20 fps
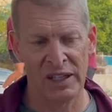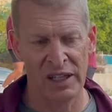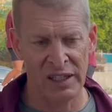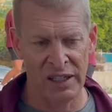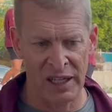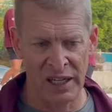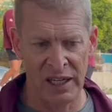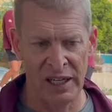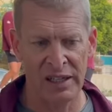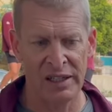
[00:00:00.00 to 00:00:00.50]

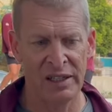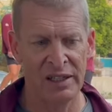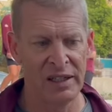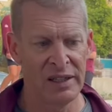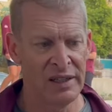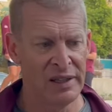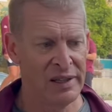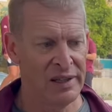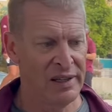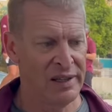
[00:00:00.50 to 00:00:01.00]
getting hit.
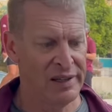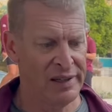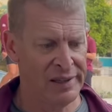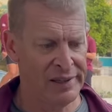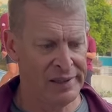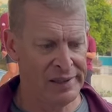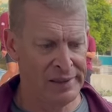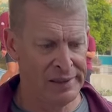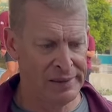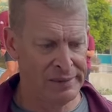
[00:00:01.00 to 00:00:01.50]

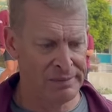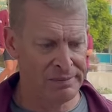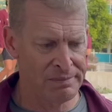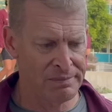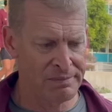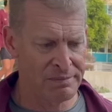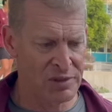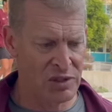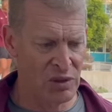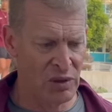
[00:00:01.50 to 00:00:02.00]

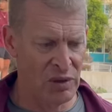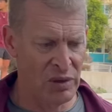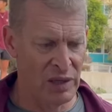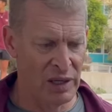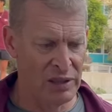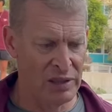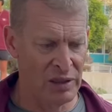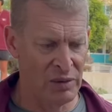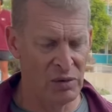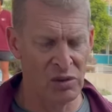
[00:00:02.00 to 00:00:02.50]

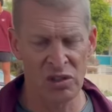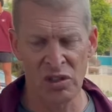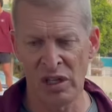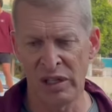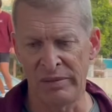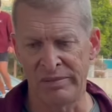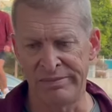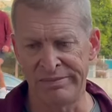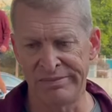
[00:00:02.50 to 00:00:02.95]
So it was good.